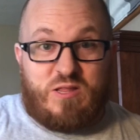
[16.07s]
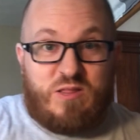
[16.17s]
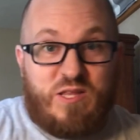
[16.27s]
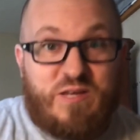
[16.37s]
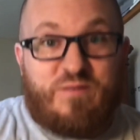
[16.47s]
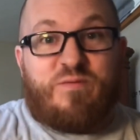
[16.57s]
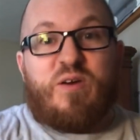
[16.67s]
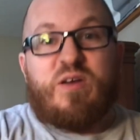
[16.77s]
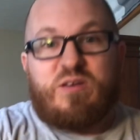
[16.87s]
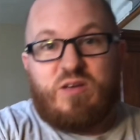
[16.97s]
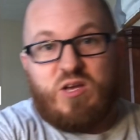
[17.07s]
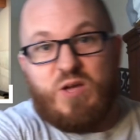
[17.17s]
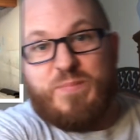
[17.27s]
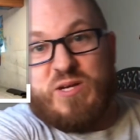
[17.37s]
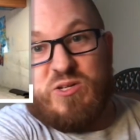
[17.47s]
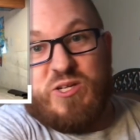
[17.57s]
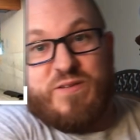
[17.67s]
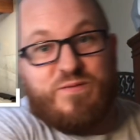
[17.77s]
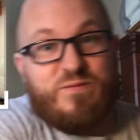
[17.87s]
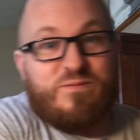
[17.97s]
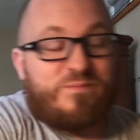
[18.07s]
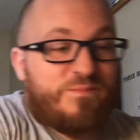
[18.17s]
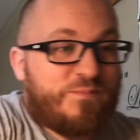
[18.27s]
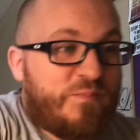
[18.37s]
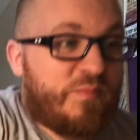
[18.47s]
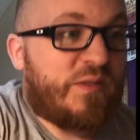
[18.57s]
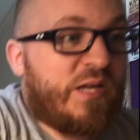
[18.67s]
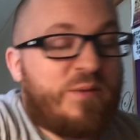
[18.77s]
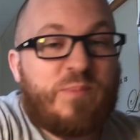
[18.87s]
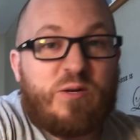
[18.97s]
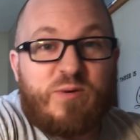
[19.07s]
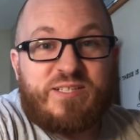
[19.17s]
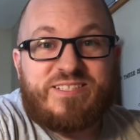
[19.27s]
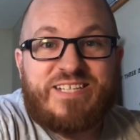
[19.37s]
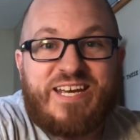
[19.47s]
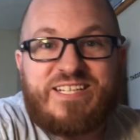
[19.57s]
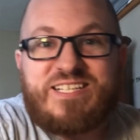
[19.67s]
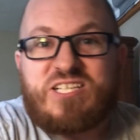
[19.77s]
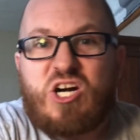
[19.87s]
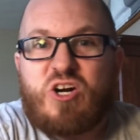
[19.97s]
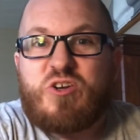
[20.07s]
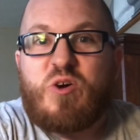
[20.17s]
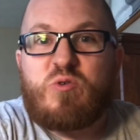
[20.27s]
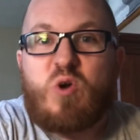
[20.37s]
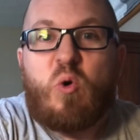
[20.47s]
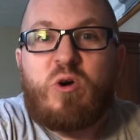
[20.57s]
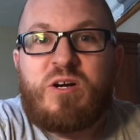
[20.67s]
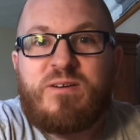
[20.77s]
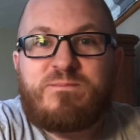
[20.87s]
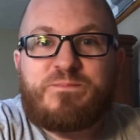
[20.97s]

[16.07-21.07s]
live a better life. But anyways, today I did cardio core,